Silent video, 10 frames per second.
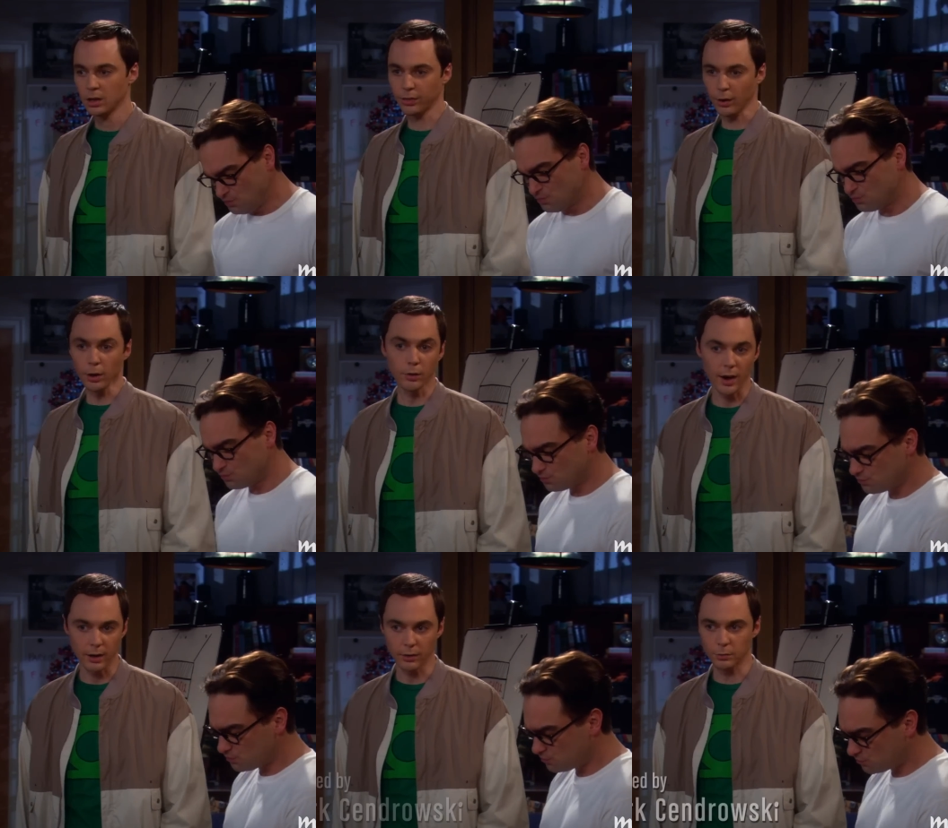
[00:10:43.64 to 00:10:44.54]
Speaker 1: The third
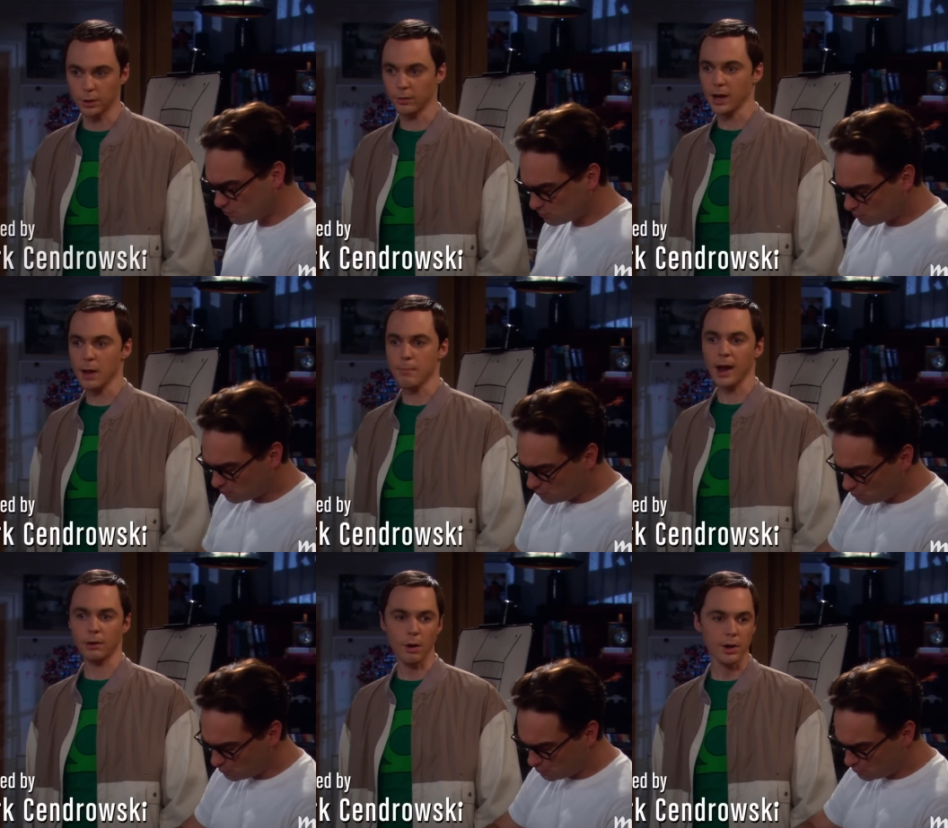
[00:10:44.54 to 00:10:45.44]
graders will create
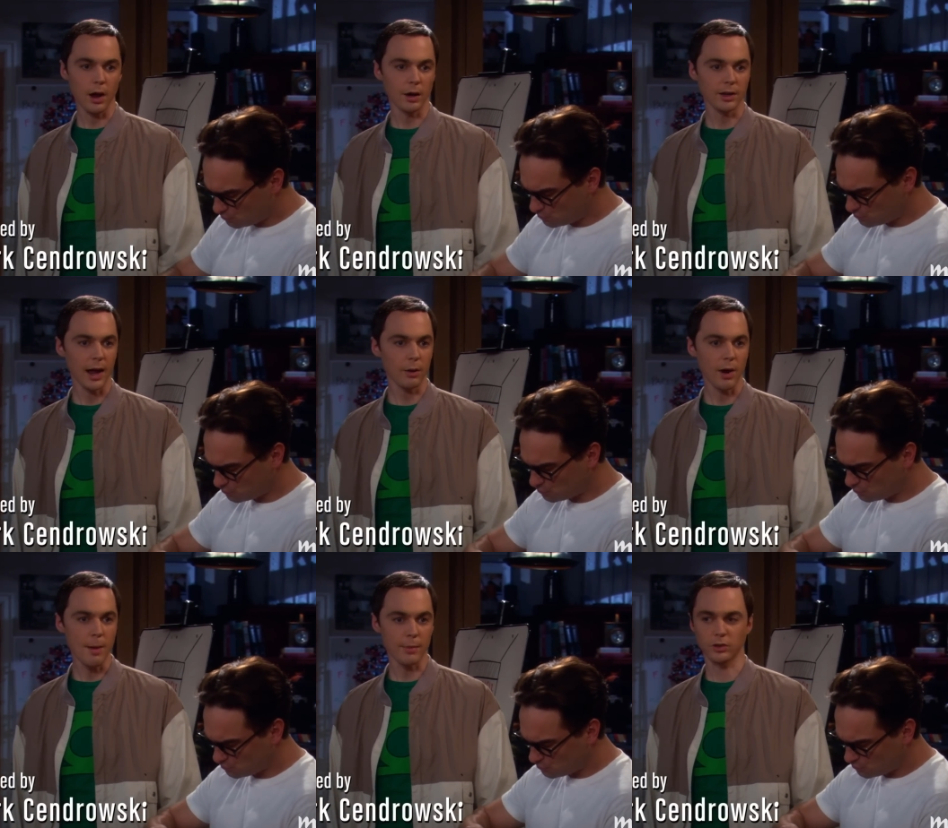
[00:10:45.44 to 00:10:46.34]
macaroni art
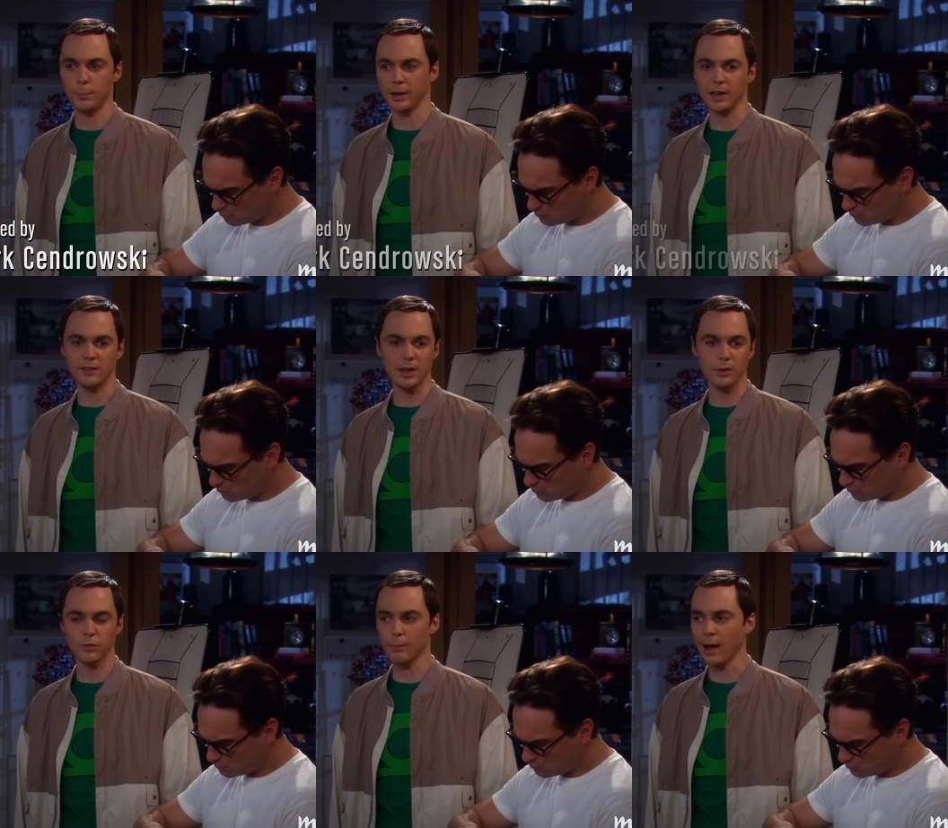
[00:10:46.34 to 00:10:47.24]
dioramas depicting
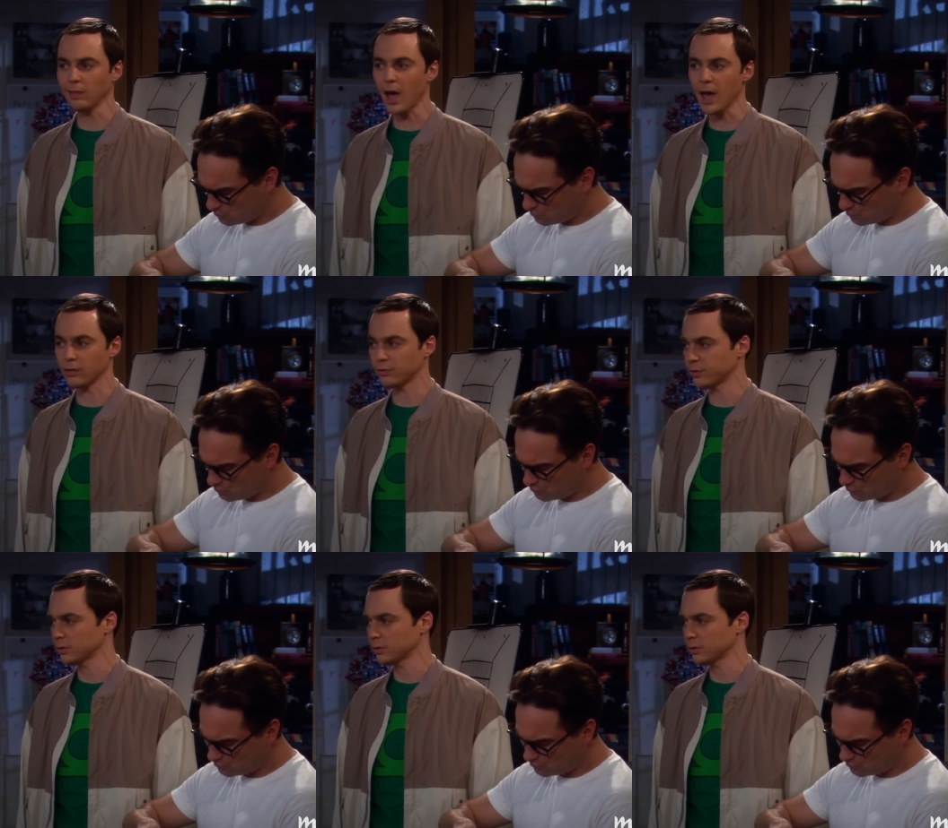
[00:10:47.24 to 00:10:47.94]
scenes from my life.